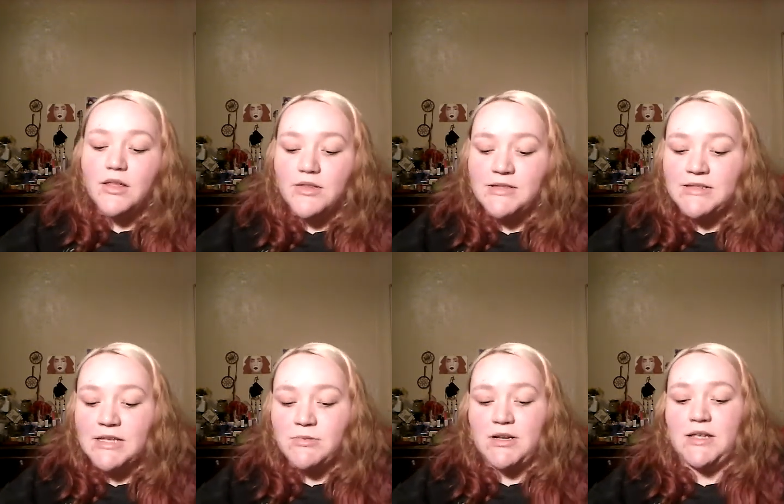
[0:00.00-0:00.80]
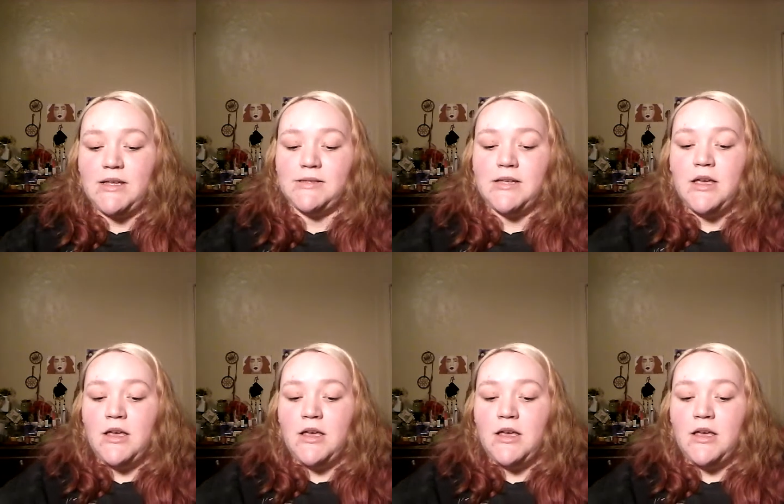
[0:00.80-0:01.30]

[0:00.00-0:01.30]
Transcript: This next one is